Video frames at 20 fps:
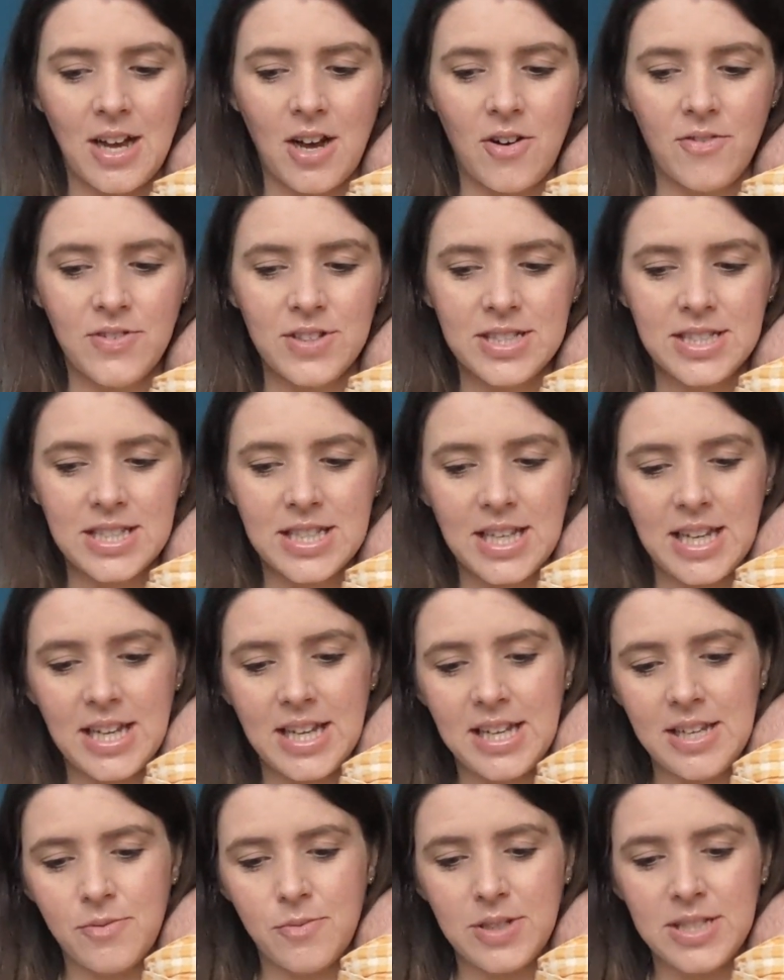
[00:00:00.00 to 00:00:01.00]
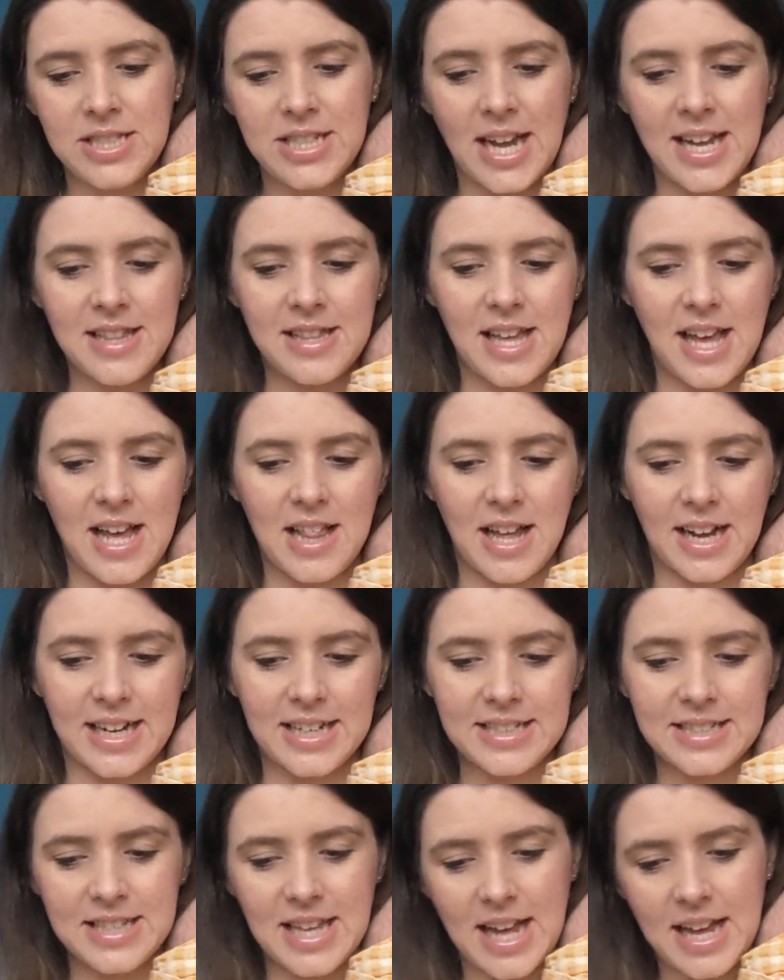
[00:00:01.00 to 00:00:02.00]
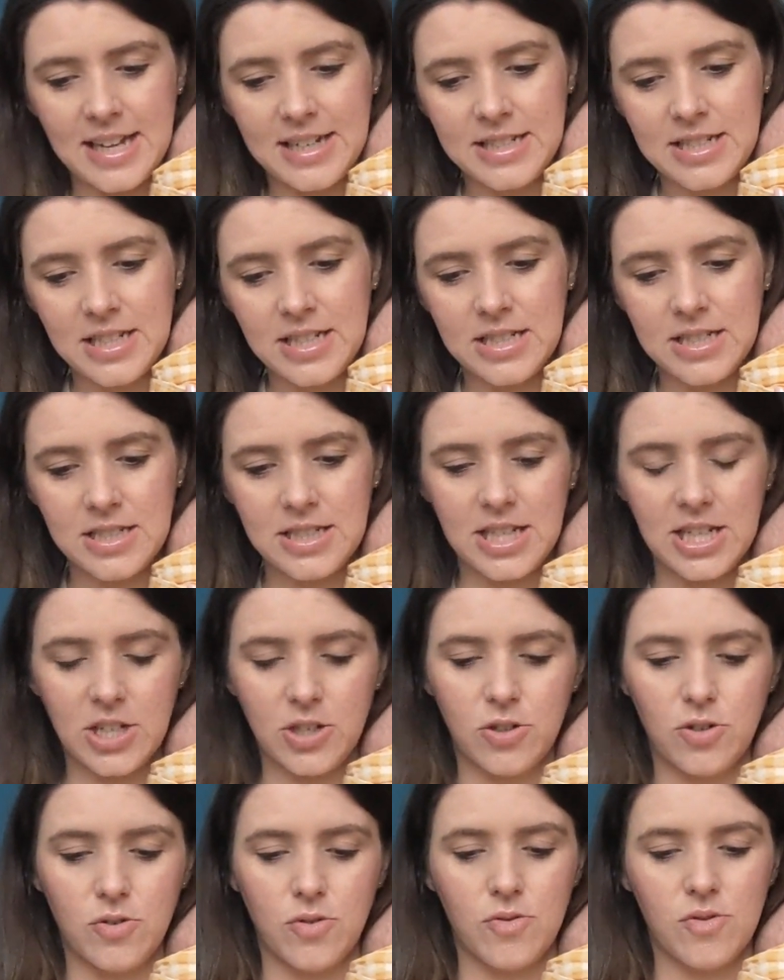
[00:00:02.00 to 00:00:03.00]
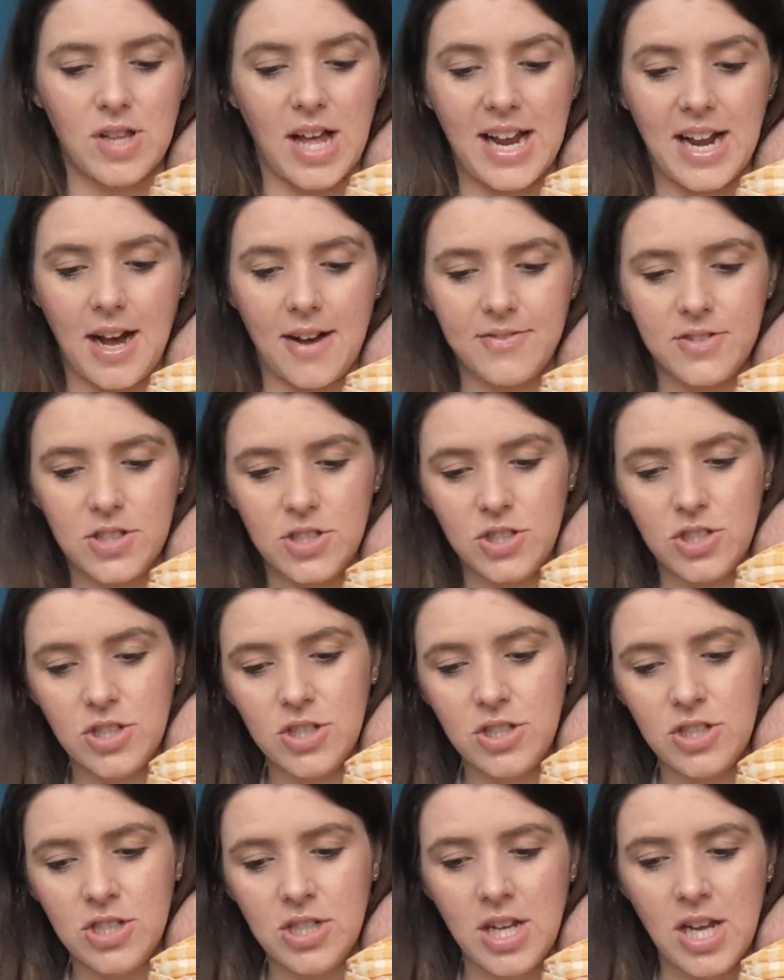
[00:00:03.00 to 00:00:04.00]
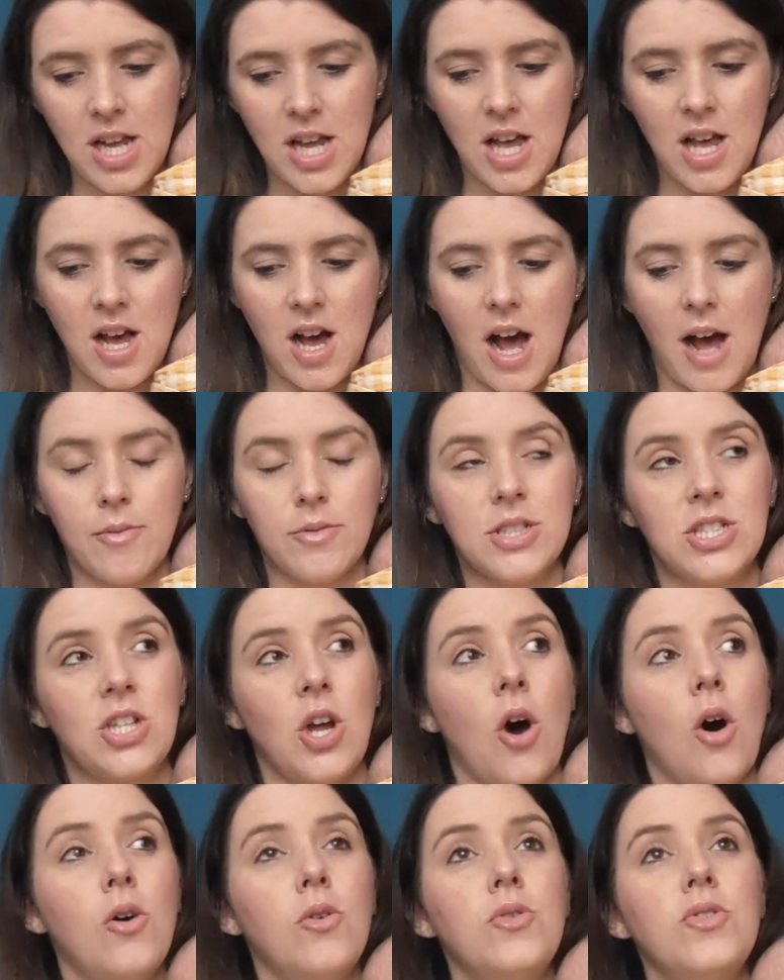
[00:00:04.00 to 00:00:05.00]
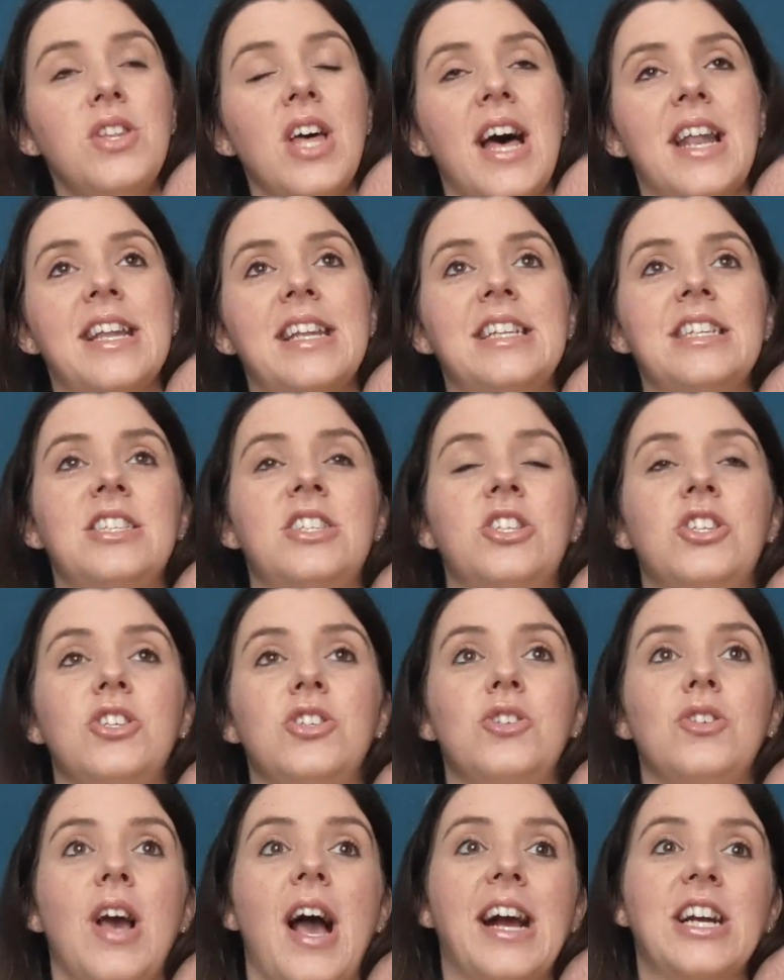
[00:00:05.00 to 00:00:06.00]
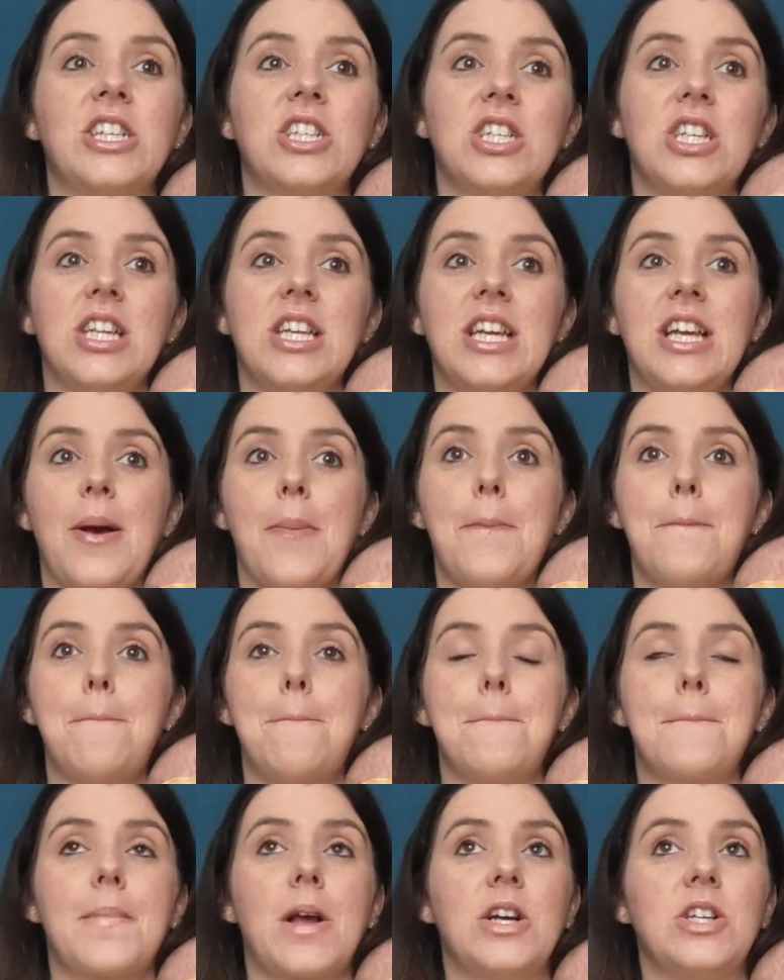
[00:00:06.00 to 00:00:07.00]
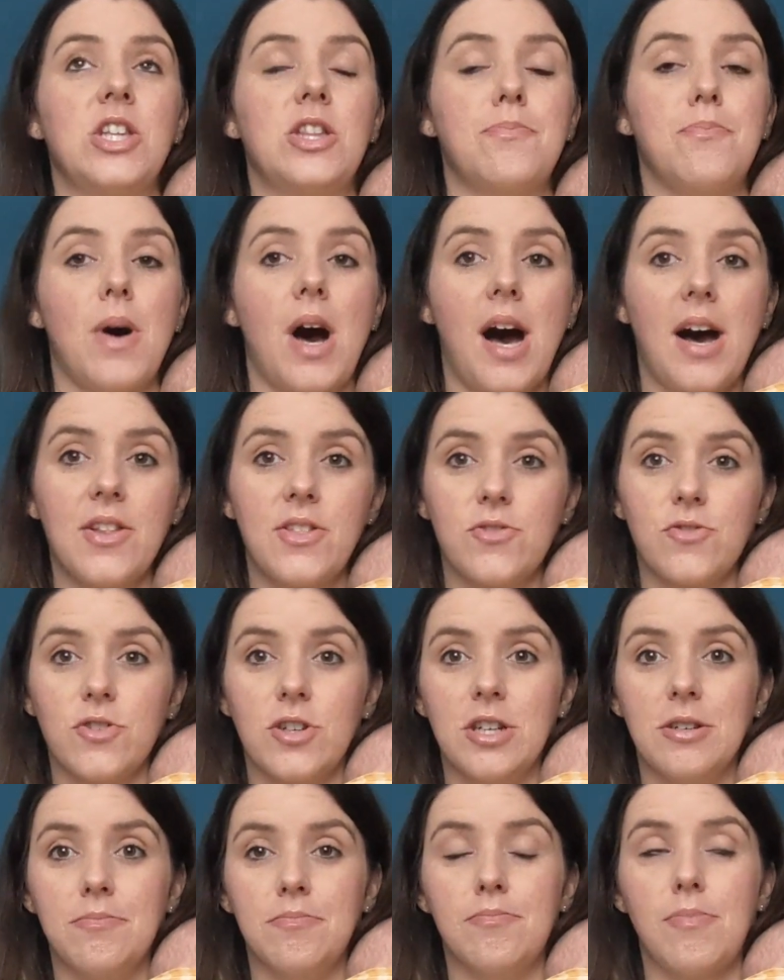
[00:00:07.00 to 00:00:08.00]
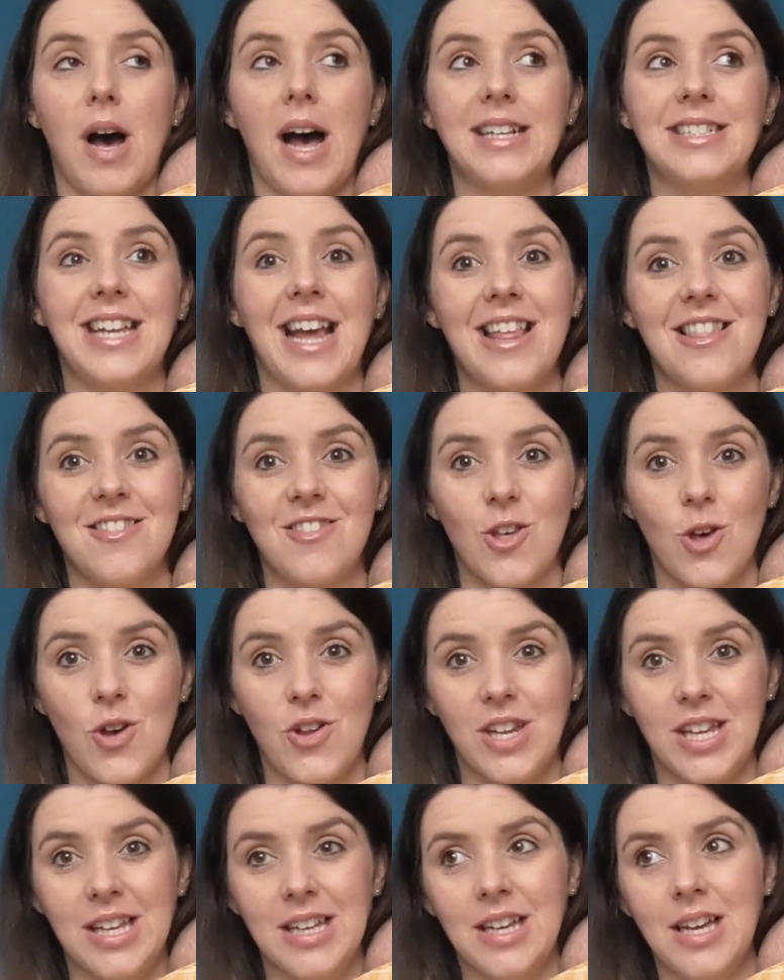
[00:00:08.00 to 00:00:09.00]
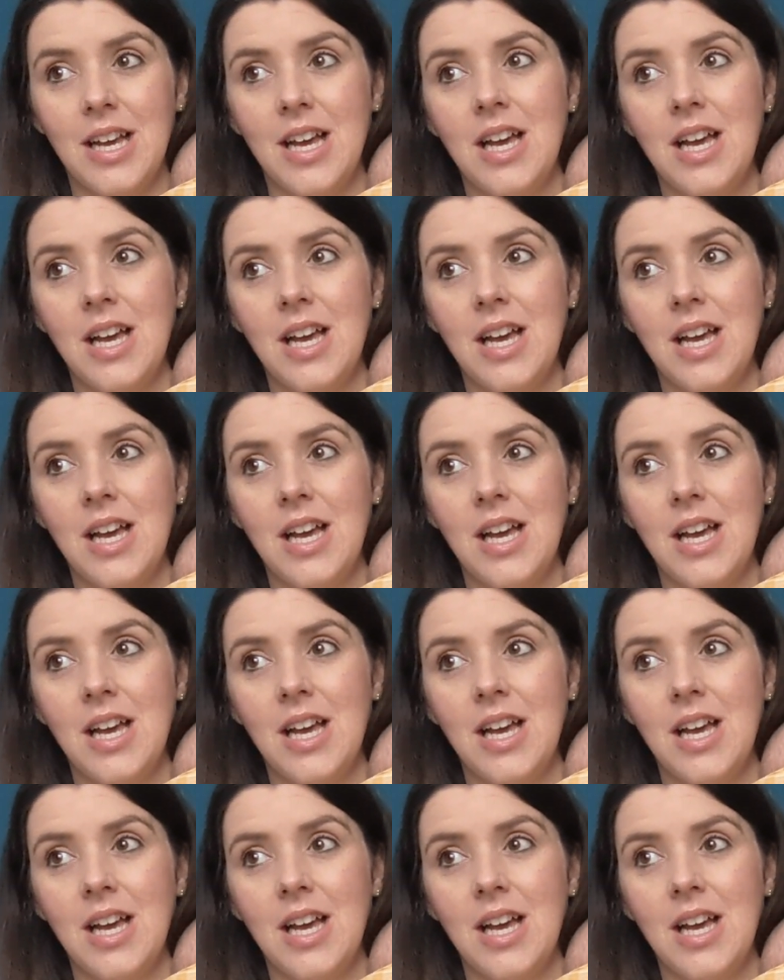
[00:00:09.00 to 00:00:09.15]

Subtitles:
obviously we stayed there, like I said, till late afternoon. I was told that I needed to actually go to the bathroom by 10:30.